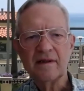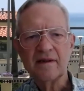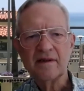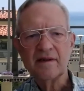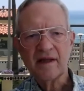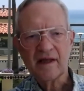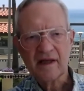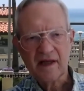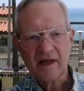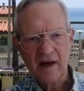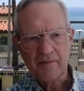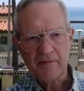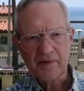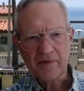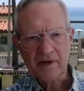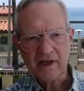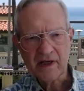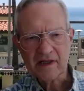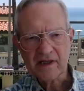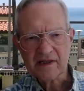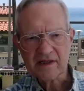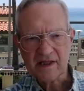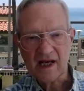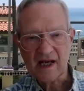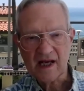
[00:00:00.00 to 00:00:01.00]
The company
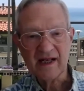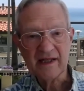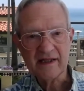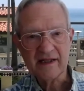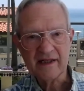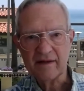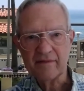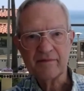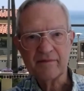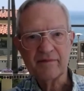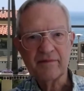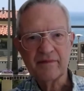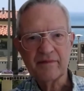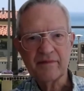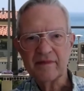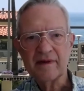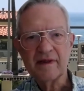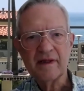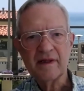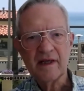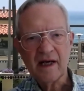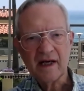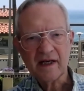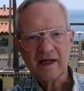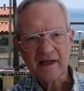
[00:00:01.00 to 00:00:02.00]
assigned him
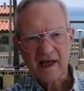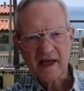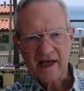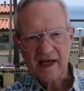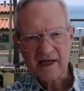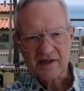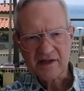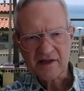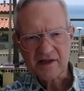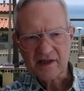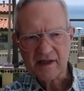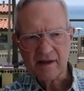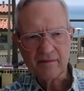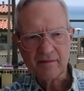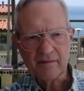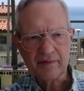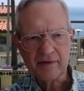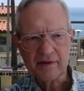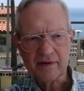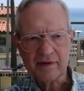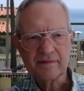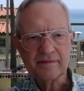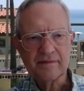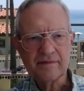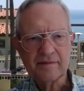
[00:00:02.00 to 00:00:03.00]
a case
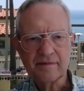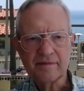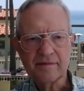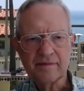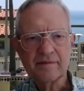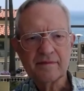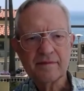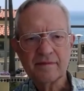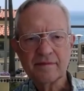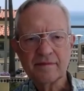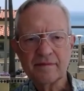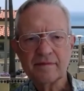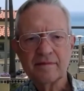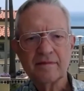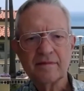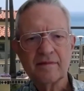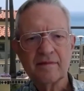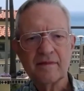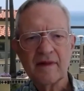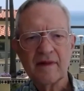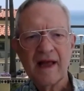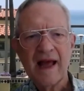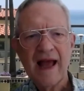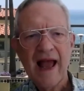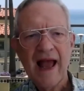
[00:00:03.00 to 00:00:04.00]
number.
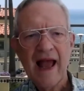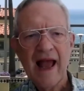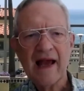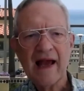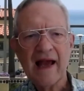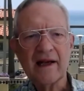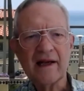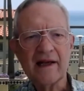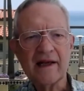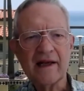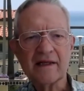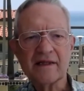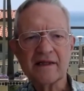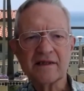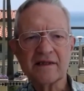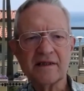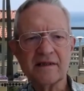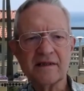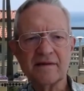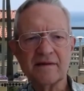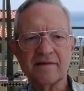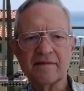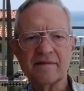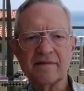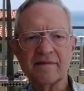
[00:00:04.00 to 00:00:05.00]
Alex
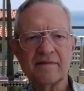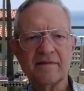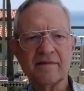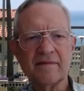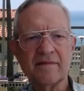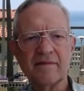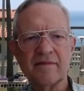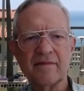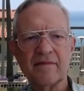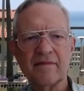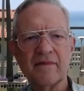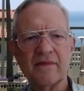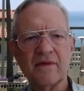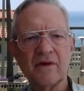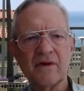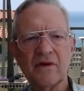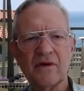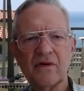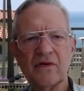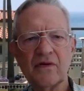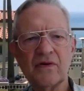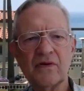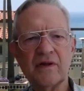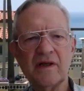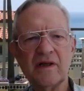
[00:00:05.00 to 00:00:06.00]

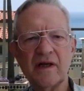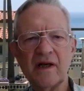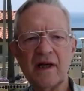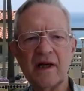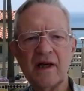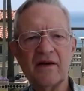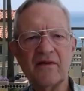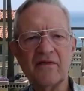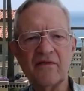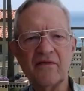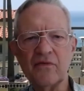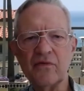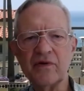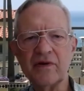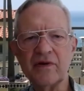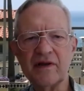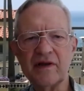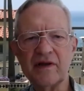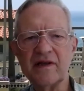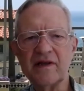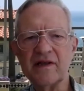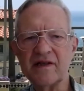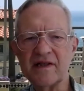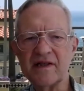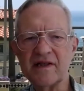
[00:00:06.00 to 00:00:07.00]
couldn't live with the
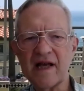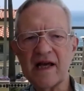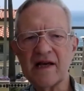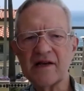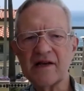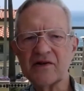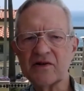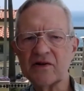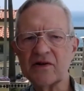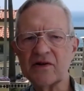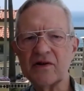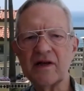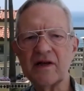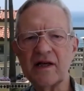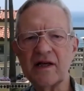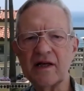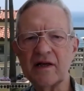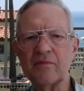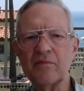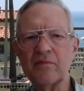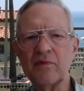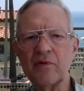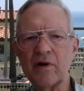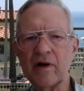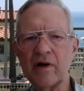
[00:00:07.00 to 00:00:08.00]
disaster he
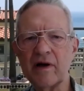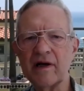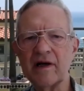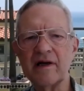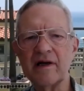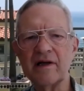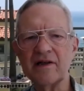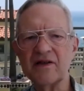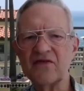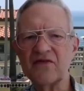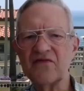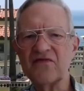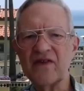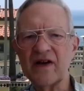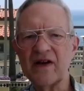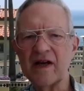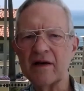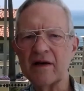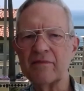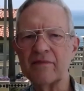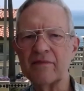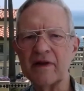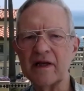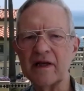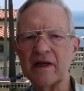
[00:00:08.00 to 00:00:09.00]
had brought on his
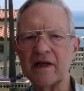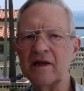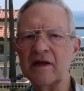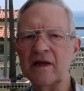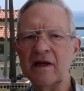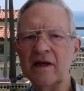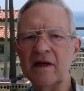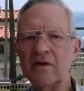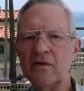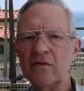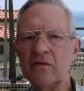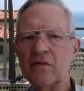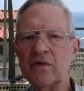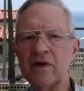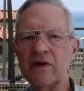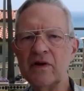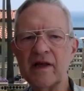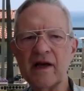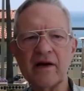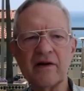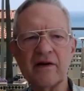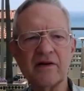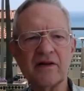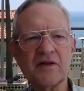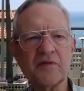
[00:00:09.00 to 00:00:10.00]
family
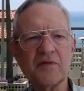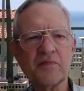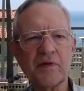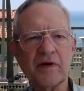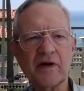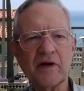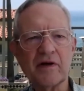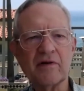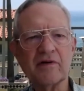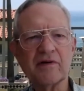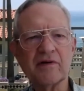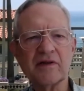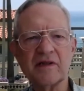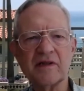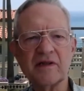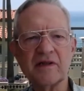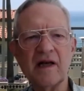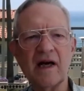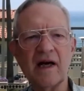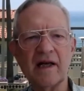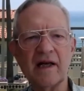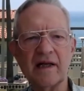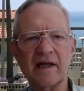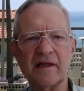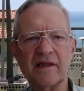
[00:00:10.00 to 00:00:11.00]
without his parents'
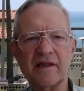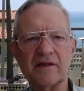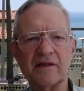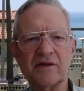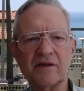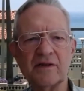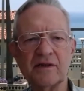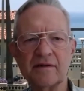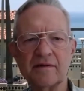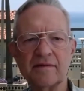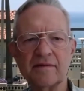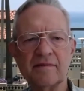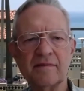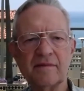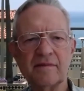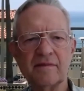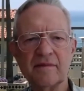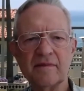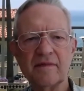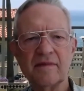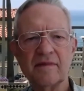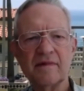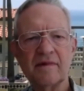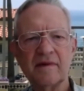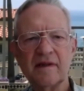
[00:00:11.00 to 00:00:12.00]
knowledge.
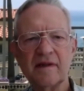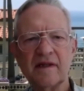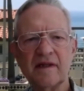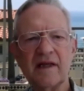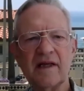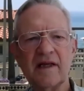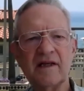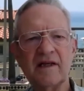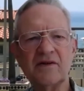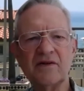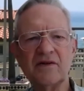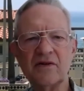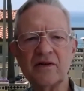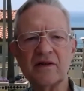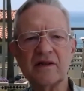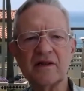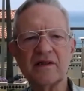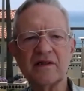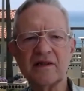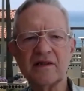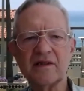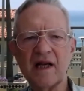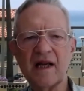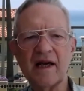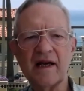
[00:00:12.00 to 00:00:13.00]
He took
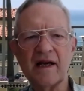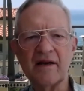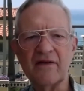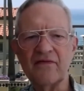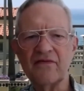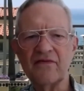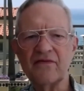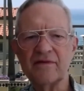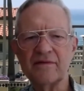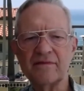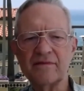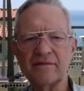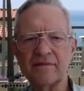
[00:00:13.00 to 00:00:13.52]
his life.